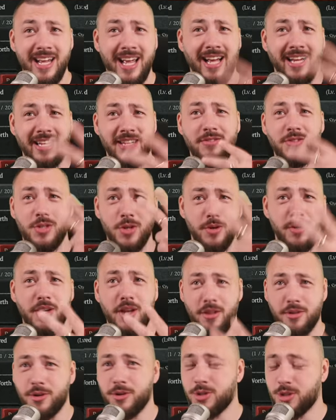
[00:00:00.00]
and gives you
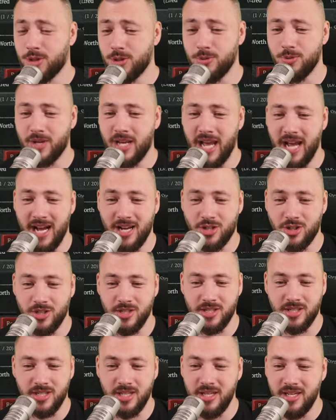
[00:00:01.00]
another 2
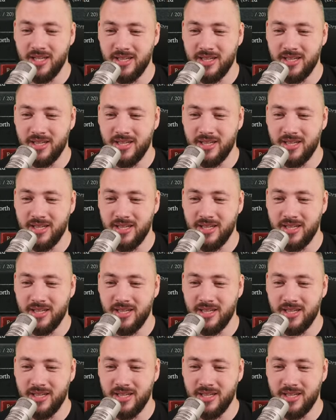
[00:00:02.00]
caches.